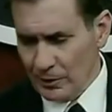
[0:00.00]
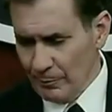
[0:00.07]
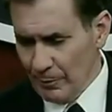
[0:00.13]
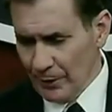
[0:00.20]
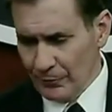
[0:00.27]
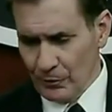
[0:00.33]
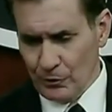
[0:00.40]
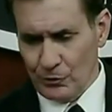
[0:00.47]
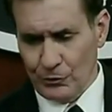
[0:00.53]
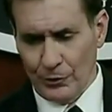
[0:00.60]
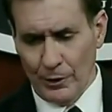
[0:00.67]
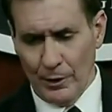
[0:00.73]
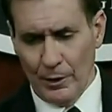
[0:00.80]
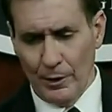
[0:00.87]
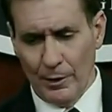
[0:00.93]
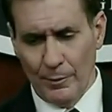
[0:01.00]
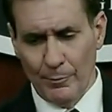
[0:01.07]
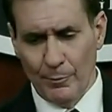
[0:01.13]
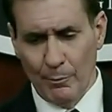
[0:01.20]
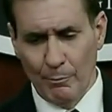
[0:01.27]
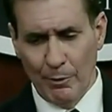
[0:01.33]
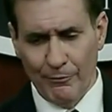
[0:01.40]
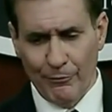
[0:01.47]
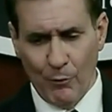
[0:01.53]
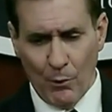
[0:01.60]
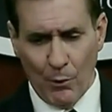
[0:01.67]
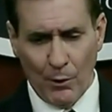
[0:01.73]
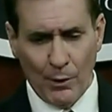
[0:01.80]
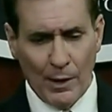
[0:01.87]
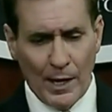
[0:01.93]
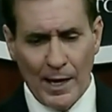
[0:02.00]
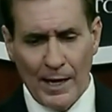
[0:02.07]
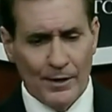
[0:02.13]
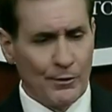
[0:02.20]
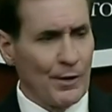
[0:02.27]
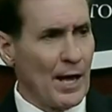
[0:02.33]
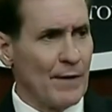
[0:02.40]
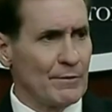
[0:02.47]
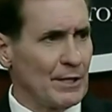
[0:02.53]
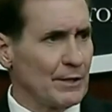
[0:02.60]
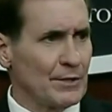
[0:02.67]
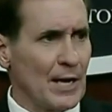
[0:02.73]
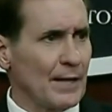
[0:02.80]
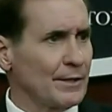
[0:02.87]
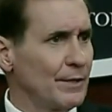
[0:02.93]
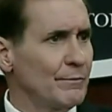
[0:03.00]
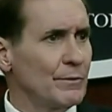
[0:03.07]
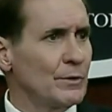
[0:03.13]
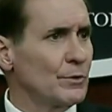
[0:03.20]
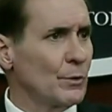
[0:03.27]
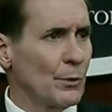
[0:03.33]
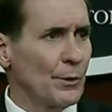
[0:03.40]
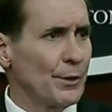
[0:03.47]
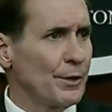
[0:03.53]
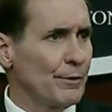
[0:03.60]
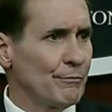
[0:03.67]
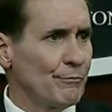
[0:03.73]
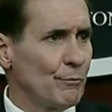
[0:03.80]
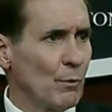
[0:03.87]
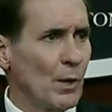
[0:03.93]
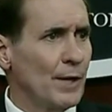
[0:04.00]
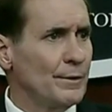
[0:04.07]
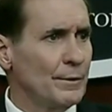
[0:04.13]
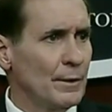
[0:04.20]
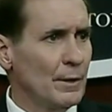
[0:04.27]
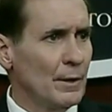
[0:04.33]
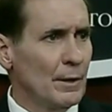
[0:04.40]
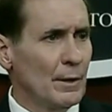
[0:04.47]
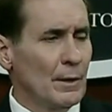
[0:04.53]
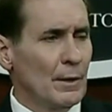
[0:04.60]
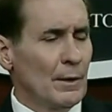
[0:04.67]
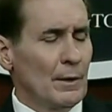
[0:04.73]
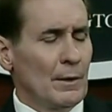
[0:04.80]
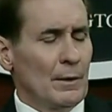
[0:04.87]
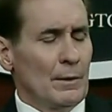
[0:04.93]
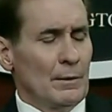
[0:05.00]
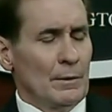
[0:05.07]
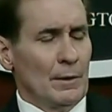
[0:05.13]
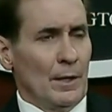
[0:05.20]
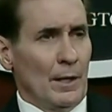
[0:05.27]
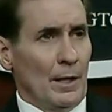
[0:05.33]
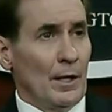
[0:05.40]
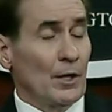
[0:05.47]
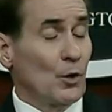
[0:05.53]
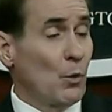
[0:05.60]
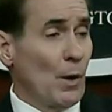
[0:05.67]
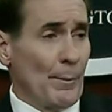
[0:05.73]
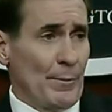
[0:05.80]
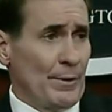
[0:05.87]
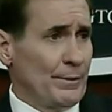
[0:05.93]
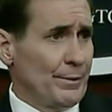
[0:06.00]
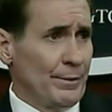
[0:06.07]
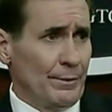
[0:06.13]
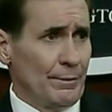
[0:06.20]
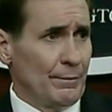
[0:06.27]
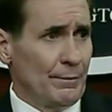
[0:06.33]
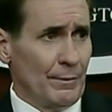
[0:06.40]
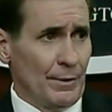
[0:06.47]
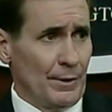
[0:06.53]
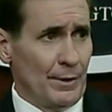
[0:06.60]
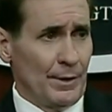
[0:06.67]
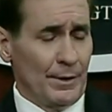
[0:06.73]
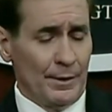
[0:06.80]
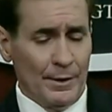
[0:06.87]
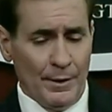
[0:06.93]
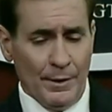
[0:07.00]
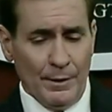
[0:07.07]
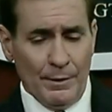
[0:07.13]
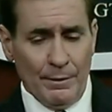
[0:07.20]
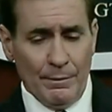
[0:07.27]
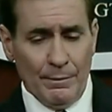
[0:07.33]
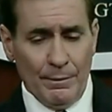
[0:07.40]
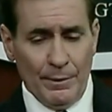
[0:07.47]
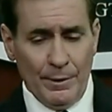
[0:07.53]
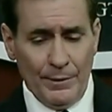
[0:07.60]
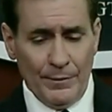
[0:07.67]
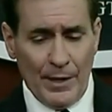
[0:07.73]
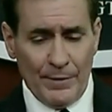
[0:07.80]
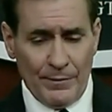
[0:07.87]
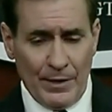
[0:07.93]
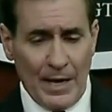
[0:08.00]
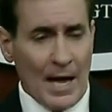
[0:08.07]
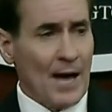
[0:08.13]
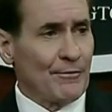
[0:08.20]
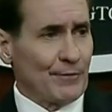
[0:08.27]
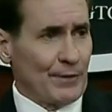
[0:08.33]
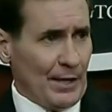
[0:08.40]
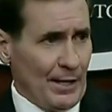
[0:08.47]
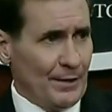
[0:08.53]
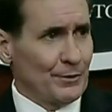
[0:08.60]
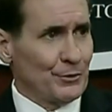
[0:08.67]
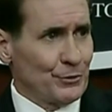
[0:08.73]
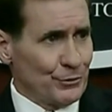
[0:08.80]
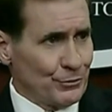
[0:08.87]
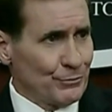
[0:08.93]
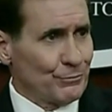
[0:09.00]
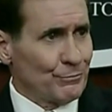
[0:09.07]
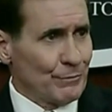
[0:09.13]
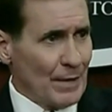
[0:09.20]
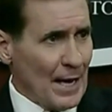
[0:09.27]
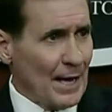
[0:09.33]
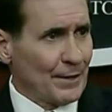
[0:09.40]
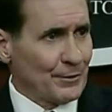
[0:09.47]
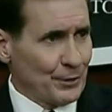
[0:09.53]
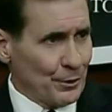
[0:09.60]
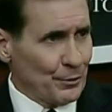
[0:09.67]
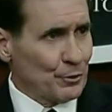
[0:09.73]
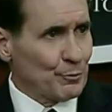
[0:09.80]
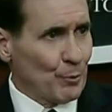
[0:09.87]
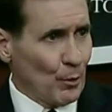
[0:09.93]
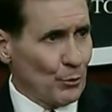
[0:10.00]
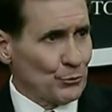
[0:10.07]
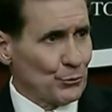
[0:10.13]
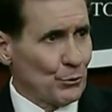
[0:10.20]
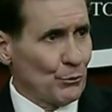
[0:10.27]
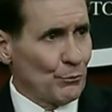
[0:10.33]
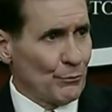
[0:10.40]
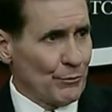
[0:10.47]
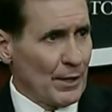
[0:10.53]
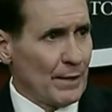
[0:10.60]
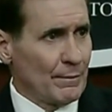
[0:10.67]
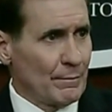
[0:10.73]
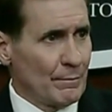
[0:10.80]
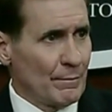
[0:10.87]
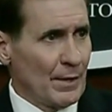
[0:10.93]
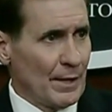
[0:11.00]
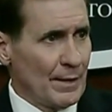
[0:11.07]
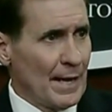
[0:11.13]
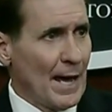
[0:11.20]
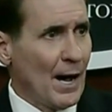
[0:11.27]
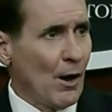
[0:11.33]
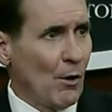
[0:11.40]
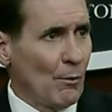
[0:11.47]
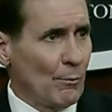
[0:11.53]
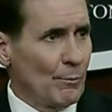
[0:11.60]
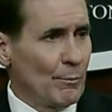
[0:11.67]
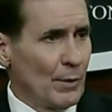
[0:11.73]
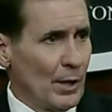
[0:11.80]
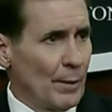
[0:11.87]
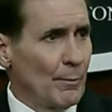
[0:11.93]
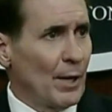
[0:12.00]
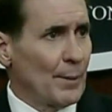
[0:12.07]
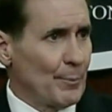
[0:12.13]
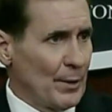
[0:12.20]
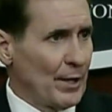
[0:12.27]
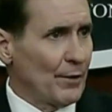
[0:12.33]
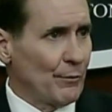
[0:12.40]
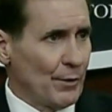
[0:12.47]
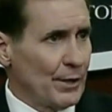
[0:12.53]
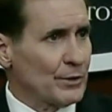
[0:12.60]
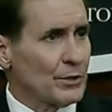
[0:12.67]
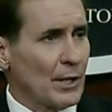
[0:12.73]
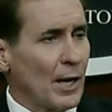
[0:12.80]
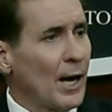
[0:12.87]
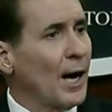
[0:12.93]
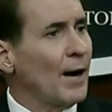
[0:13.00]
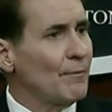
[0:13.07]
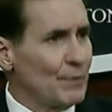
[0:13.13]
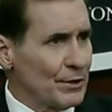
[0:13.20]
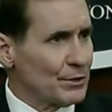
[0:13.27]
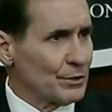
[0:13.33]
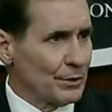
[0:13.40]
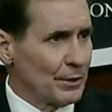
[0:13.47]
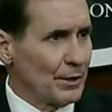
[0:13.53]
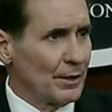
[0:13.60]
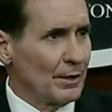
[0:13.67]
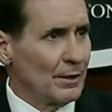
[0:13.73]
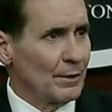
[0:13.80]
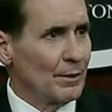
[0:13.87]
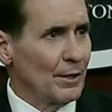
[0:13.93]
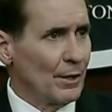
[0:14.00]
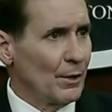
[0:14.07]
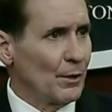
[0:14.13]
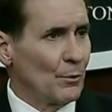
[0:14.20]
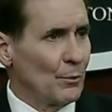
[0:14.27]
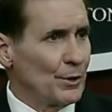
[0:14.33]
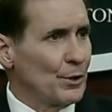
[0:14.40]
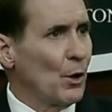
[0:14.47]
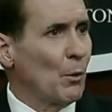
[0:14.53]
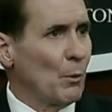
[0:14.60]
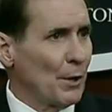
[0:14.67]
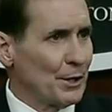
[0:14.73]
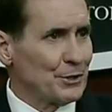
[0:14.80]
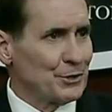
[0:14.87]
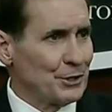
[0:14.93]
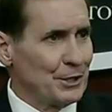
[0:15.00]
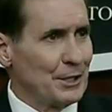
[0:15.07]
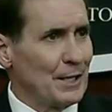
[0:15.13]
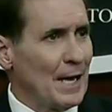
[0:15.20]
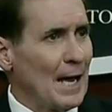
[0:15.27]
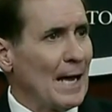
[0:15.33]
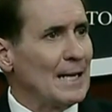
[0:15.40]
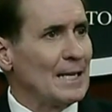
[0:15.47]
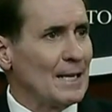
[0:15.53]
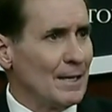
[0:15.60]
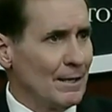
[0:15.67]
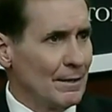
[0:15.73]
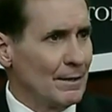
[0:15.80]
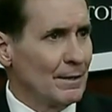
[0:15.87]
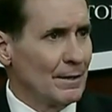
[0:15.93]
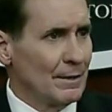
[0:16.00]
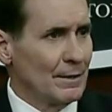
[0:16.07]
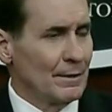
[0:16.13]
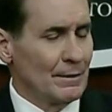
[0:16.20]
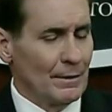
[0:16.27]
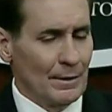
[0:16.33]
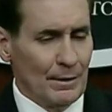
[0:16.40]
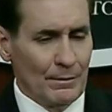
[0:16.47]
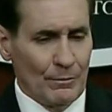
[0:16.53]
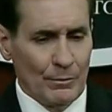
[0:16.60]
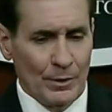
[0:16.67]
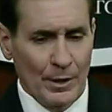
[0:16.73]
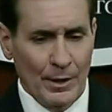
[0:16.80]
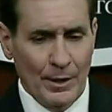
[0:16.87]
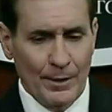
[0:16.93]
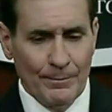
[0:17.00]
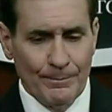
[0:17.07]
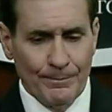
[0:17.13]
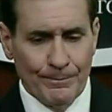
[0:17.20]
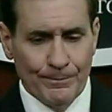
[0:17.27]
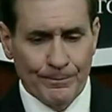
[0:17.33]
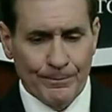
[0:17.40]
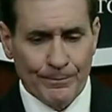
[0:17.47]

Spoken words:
talked about this before. I don't have an exact inventory of what equipment that the Afghans had at their disposal that now might be at risk. Obviously, we don't want to see any weapons